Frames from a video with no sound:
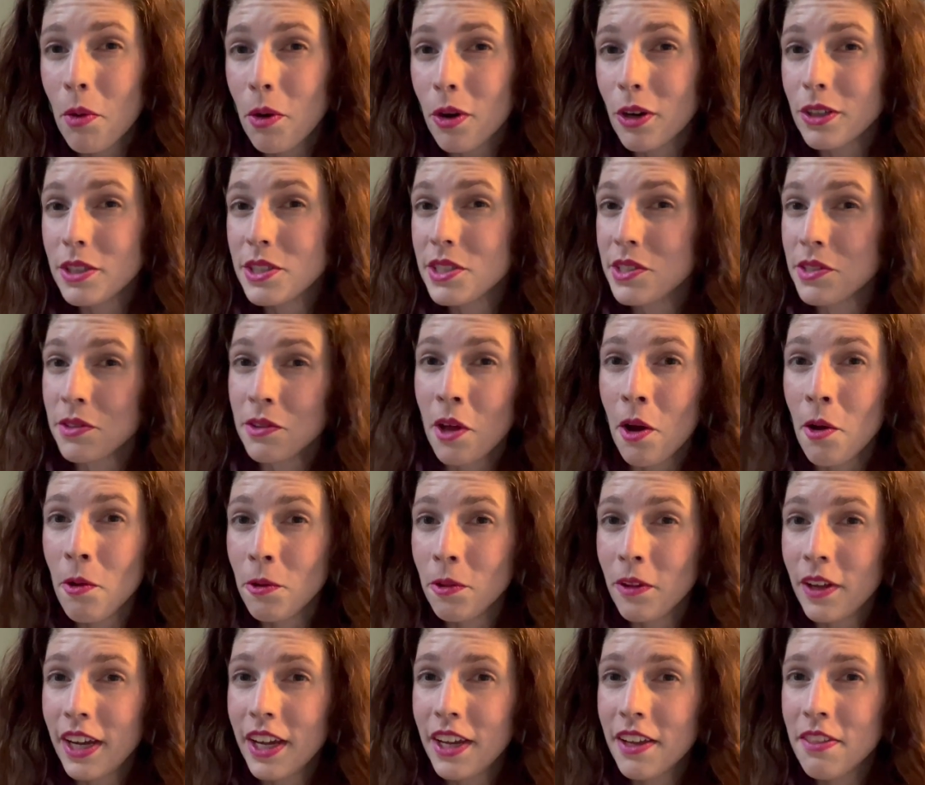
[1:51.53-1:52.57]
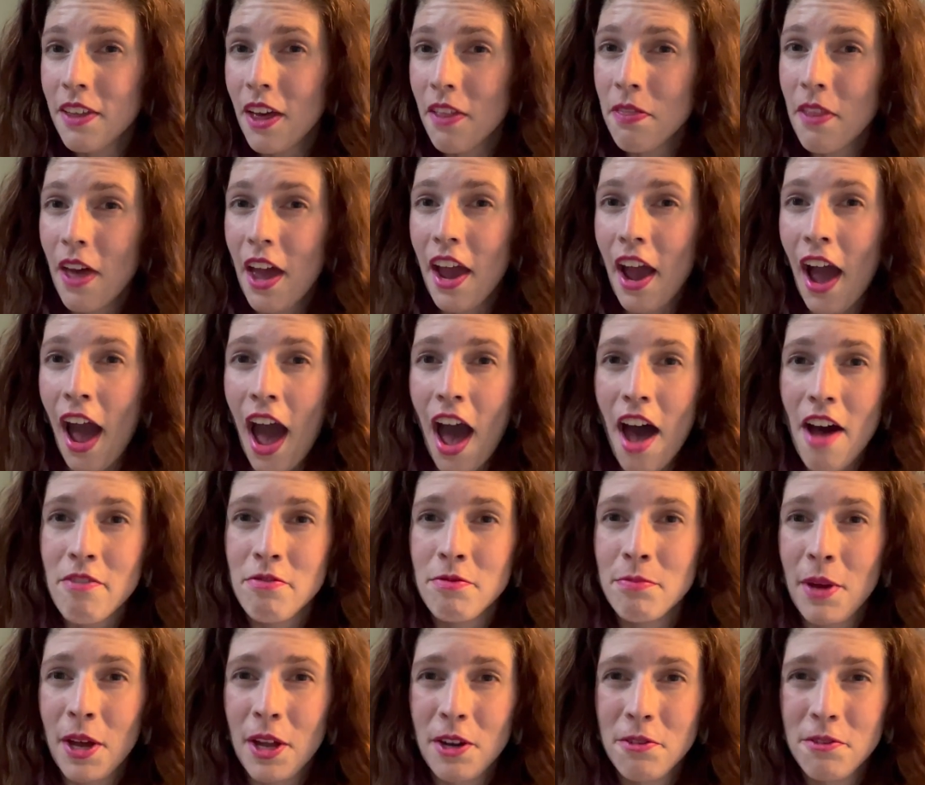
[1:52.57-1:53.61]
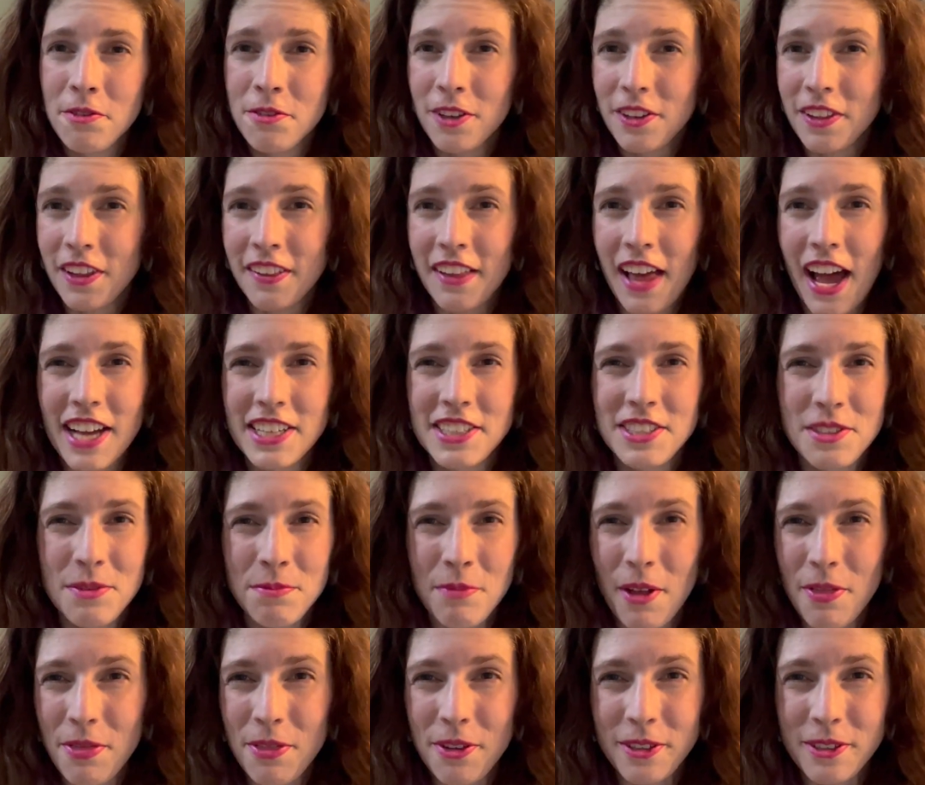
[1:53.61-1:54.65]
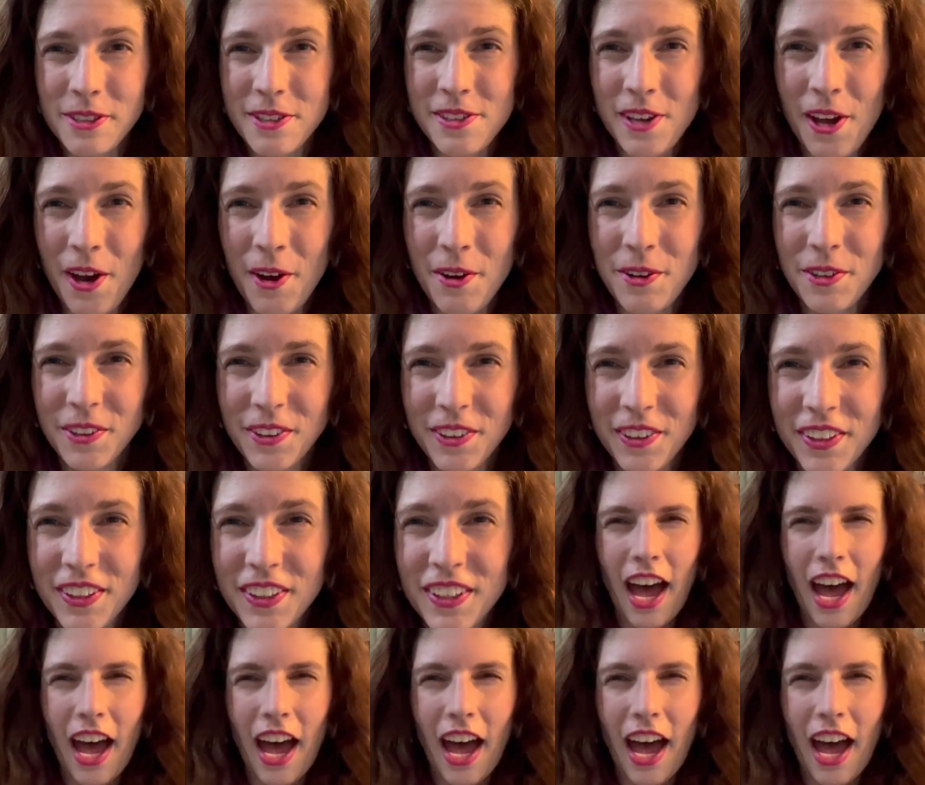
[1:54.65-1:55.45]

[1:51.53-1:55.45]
more slowly than they have been for the last month or so.